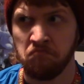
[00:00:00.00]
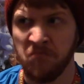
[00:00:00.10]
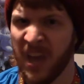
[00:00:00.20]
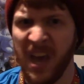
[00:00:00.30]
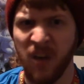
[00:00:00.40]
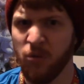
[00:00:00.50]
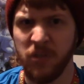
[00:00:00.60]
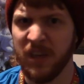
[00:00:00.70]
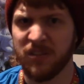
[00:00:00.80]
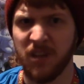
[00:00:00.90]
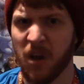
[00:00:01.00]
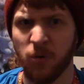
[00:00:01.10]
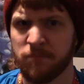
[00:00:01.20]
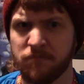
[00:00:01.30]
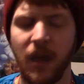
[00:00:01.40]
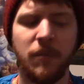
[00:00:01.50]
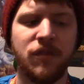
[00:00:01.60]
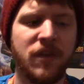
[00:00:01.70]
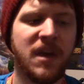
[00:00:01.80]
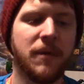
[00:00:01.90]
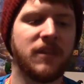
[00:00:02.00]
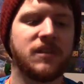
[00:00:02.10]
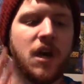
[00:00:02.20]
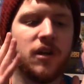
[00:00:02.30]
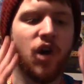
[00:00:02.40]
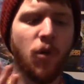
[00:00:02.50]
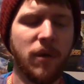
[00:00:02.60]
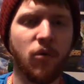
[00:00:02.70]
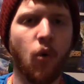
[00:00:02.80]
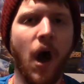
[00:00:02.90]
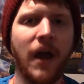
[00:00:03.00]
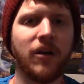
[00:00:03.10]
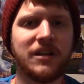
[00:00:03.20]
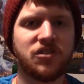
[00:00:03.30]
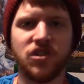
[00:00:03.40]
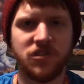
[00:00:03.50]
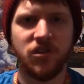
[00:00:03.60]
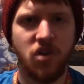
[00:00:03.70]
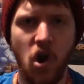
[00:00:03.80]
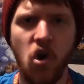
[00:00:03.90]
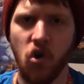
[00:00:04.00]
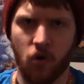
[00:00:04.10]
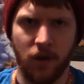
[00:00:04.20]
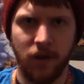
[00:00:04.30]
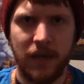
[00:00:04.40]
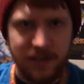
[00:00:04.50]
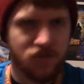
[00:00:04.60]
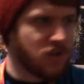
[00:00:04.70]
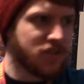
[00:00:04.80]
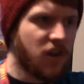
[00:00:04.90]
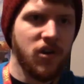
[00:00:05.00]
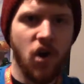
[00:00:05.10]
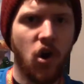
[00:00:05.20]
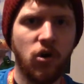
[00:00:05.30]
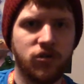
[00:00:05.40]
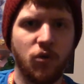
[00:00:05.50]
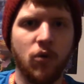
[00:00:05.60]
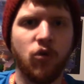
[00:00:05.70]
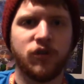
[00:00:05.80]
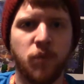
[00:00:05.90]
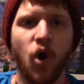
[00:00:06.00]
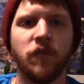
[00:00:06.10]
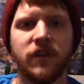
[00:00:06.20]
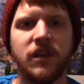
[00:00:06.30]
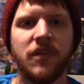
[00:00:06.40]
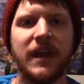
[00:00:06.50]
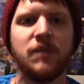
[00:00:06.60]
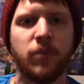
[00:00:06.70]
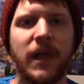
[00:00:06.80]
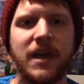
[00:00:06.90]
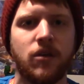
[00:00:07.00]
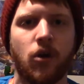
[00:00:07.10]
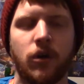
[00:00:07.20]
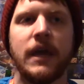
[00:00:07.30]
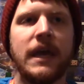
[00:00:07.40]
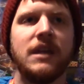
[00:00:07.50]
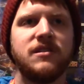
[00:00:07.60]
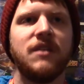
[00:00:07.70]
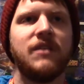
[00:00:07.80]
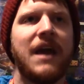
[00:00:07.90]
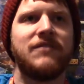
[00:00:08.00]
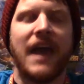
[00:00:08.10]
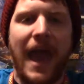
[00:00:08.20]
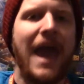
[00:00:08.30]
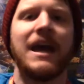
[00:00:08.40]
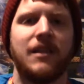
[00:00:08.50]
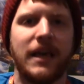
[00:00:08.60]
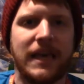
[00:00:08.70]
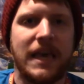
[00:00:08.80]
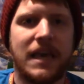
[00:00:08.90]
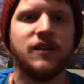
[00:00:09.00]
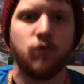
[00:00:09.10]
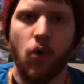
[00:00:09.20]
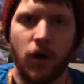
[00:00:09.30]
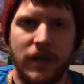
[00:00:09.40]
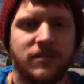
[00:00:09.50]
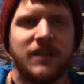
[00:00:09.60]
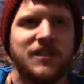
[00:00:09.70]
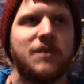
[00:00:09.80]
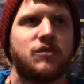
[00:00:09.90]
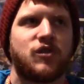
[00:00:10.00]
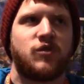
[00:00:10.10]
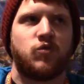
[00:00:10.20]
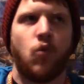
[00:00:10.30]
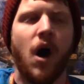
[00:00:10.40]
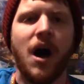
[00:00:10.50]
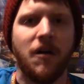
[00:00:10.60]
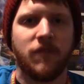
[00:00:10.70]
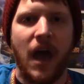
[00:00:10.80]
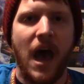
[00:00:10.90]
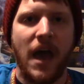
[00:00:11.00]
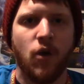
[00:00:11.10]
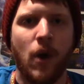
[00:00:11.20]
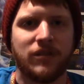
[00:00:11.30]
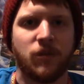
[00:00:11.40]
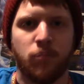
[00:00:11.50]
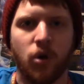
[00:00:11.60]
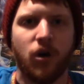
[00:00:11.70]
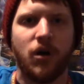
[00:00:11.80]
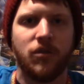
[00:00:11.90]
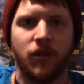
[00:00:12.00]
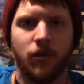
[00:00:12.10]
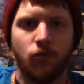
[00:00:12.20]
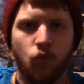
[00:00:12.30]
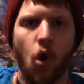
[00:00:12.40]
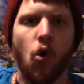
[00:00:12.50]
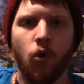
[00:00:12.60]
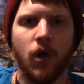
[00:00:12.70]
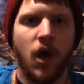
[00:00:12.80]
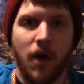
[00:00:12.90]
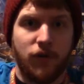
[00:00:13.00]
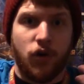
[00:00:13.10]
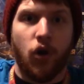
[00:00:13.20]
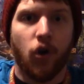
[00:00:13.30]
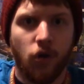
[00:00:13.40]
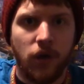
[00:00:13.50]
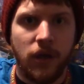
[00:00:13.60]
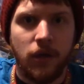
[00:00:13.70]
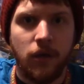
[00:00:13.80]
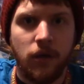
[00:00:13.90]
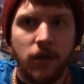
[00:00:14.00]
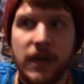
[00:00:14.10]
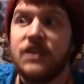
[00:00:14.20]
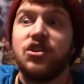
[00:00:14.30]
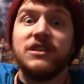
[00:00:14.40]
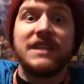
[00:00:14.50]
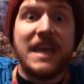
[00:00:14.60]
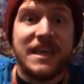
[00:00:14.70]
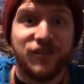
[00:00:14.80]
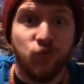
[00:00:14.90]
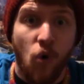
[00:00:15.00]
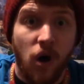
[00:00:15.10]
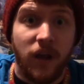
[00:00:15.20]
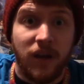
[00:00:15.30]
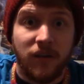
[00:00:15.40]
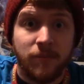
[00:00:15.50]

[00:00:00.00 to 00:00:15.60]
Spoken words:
Yeah, I don't think so. I mean, think about this. Tobey Maguire is just a nerd. He's just a nerd, so it works perfectly that he'd play a nerd. He doesn't even have to act like he is one. He's not some suave guy who has to put on the role of a nerd. He just is one.